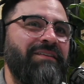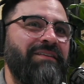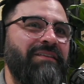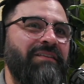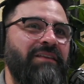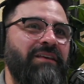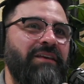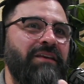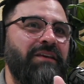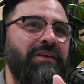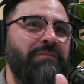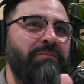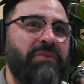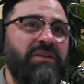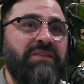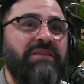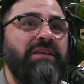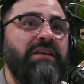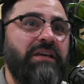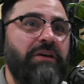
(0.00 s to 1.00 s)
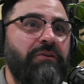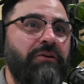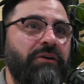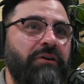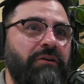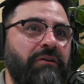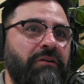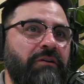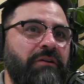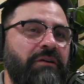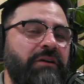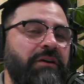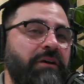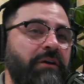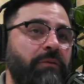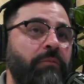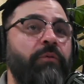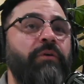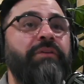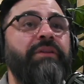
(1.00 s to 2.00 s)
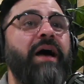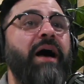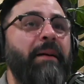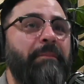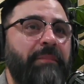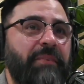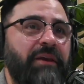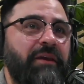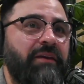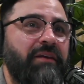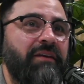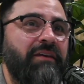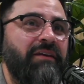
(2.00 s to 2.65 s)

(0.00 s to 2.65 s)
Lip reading: the material will not be.